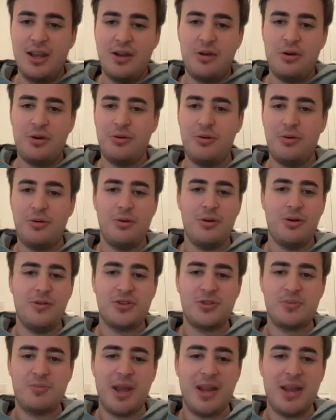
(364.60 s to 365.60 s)
who have
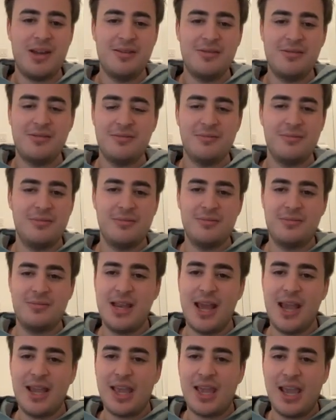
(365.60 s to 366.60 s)
spent
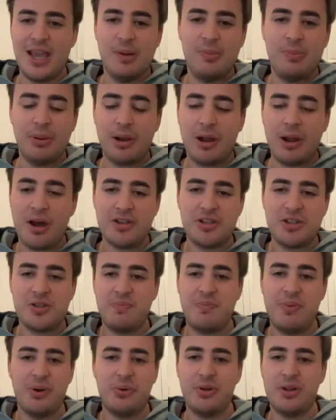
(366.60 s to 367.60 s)
decade plus
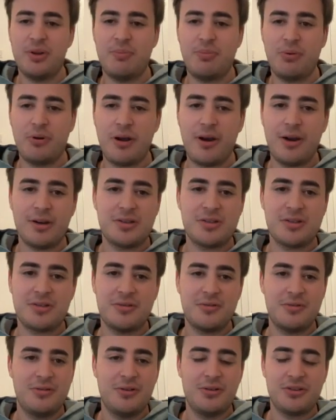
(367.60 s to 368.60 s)
building the product,
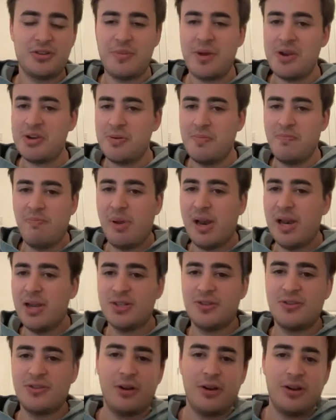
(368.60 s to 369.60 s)
not to mention
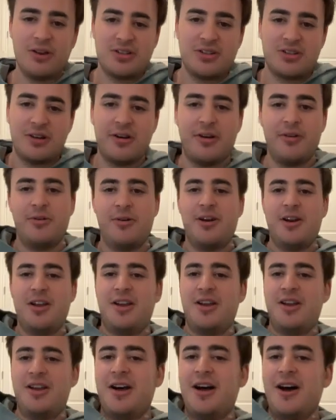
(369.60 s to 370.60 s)
billions of dollars. So
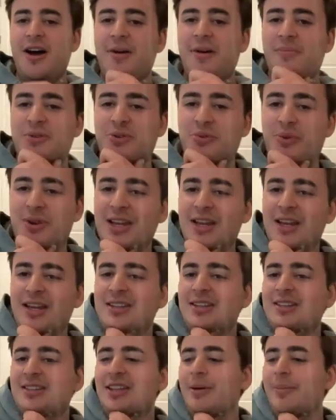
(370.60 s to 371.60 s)
we needed
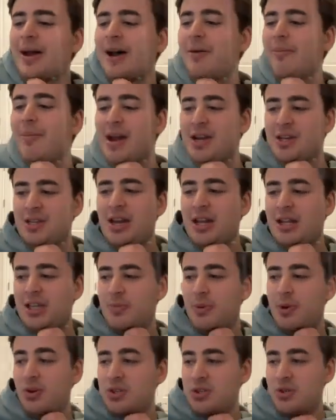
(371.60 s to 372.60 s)
to somehow match that
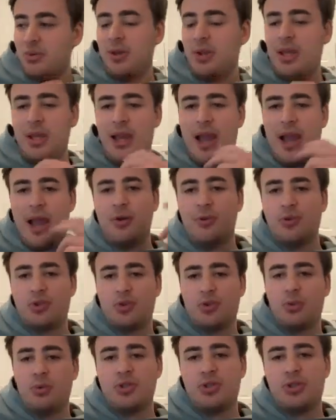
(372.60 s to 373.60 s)
experience. So we
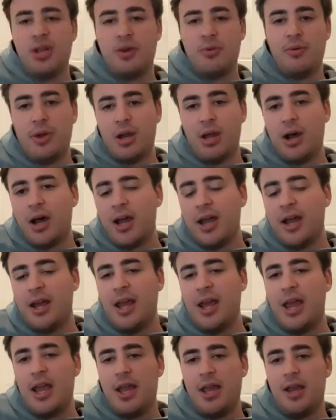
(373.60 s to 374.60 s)
outsourced it. We hired
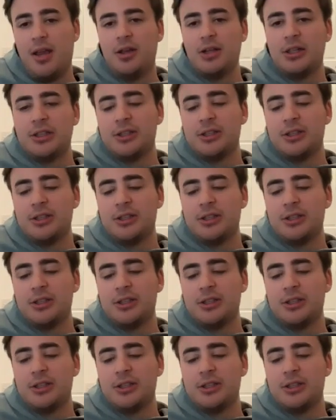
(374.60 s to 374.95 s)
a